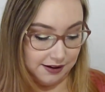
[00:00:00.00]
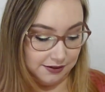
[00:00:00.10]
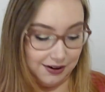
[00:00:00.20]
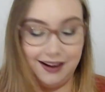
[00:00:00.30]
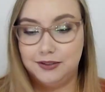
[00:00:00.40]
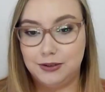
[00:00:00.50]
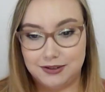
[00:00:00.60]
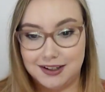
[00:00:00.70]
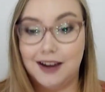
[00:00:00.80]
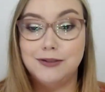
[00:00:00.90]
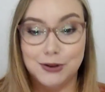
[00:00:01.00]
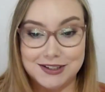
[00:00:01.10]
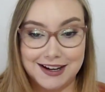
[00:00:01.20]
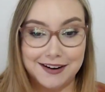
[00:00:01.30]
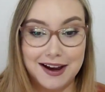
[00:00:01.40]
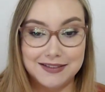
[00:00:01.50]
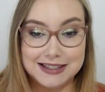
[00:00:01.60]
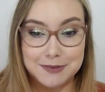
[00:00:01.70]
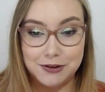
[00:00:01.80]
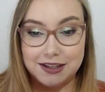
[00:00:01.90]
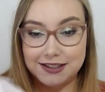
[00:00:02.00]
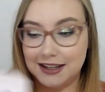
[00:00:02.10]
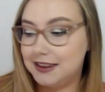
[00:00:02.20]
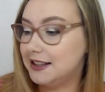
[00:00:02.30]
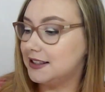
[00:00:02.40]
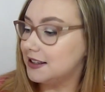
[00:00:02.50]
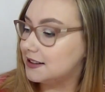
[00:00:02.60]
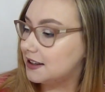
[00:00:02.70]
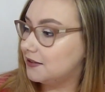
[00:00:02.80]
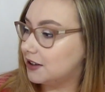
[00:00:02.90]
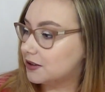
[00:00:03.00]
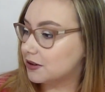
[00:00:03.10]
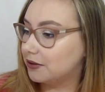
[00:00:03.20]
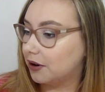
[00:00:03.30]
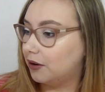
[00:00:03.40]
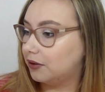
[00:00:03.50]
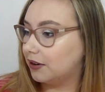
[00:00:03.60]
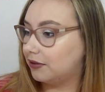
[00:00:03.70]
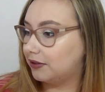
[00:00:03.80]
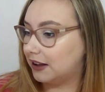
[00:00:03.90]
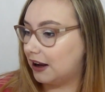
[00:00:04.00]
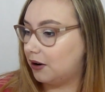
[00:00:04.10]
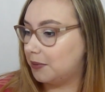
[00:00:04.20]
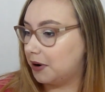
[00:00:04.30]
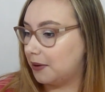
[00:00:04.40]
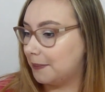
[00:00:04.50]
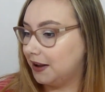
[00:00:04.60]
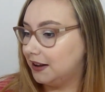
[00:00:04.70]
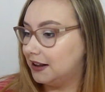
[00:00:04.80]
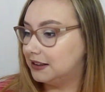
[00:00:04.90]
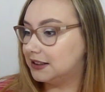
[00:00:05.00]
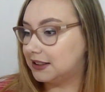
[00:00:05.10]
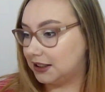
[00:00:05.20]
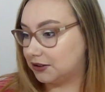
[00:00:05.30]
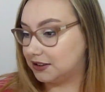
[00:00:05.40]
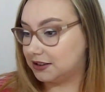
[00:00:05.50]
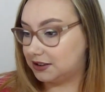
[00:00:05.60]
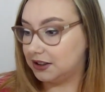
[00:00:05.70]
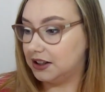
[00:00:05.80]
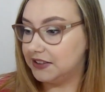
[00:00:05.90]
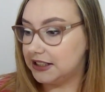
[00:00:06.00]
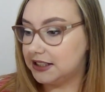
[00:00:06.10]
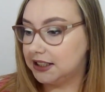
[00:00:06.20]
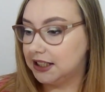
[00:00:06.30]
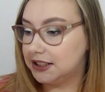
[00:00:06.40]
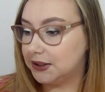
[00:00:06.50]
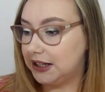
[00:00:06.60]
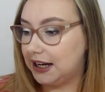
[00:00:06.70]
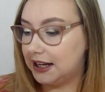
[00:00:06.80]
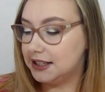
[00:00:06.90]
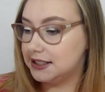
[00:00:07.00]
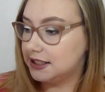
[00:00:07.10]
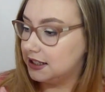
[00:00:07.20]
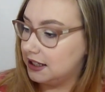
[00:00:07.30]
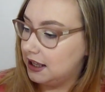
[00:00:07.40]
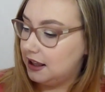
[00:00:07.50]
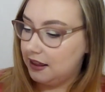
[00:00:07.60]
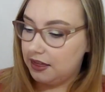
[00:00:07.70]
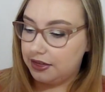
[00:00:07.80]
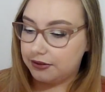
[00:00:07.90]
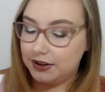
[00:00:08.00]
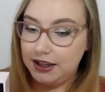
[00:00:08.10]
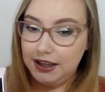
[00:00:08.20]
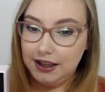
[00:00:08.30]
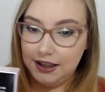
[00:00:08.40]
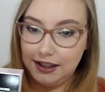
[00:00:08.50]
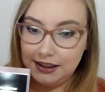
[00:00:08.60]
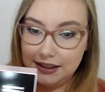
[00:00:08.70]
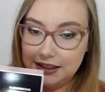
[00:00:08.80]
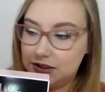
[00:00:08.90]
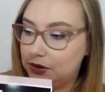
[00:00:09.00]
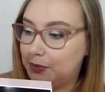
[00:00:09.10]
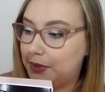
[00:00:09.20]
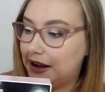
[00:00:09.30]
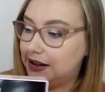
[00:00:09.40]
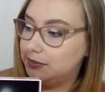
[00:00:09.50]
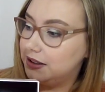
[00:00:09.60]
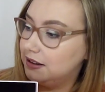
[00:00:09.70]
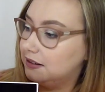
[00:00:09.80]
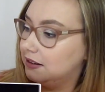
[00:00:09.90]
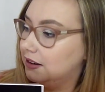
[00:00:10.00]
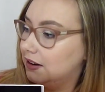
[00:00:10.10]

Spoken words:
I've looked at, I haven't smelt this yet. This is the Victor & Rolf Flower Bomb Secret Service. So it has 3 little babies